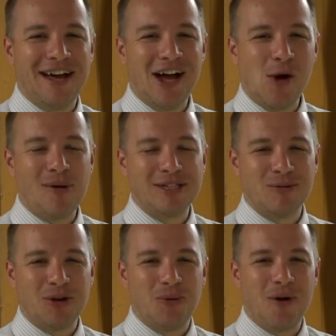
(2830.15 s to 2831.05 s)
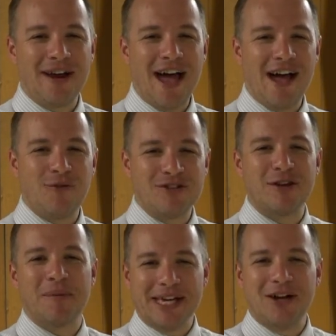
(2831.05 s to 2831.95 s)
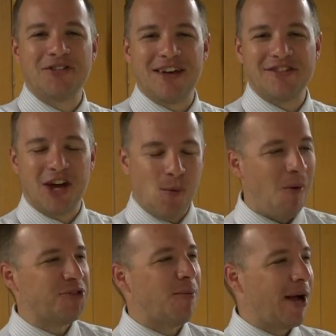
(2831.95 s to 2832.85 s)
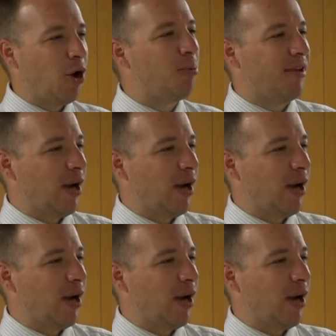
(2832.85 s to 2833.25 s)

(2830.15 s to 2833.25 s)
I always want to want to have what somebody else has. I don't want what's on my own plate.